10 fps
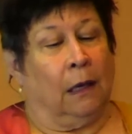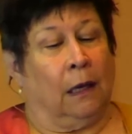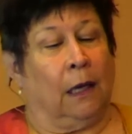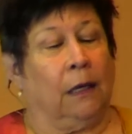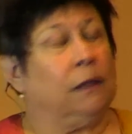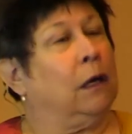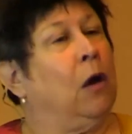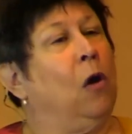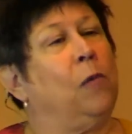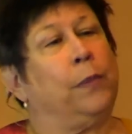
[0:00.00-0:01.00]
And it's a
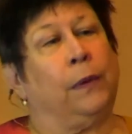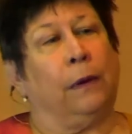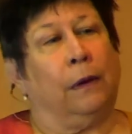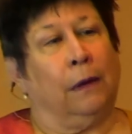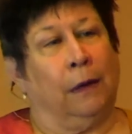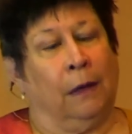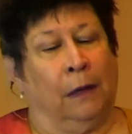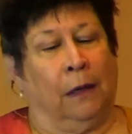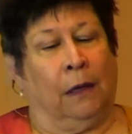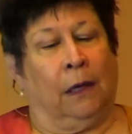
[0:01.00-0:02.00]
hope
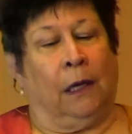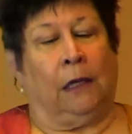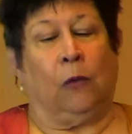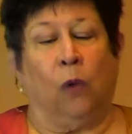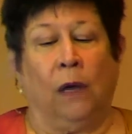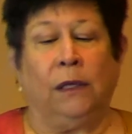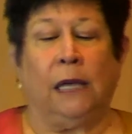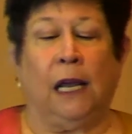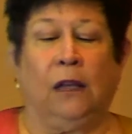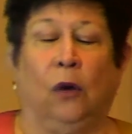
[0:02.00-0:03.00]
that one
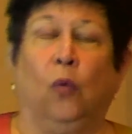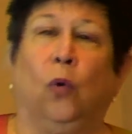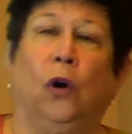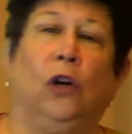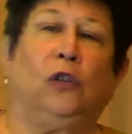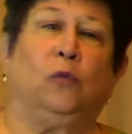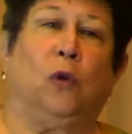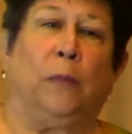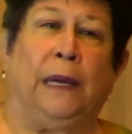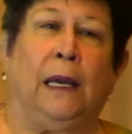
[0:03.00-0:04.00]
day the world
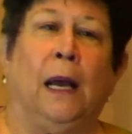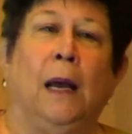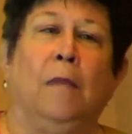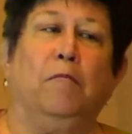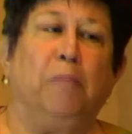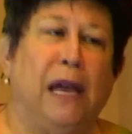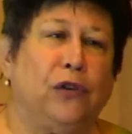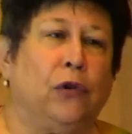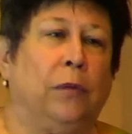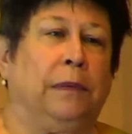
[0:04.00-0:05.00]
will be
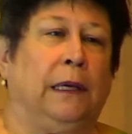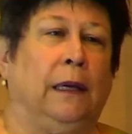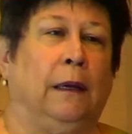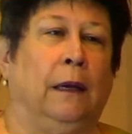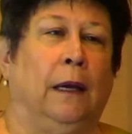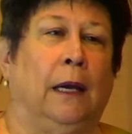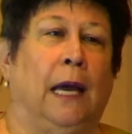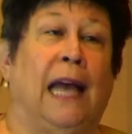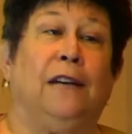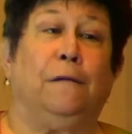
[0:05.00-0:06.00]
measurably
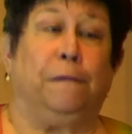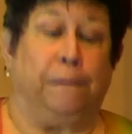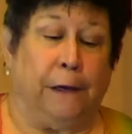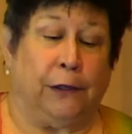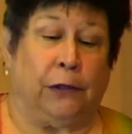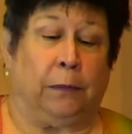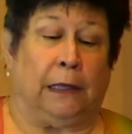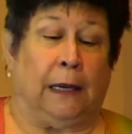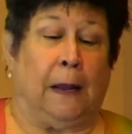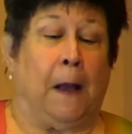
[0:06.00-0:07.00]
and
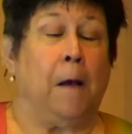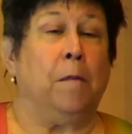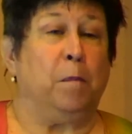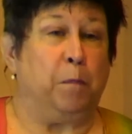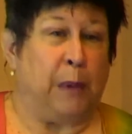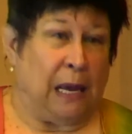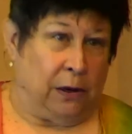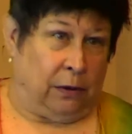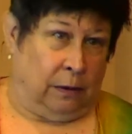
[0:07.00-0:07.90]
visibly better.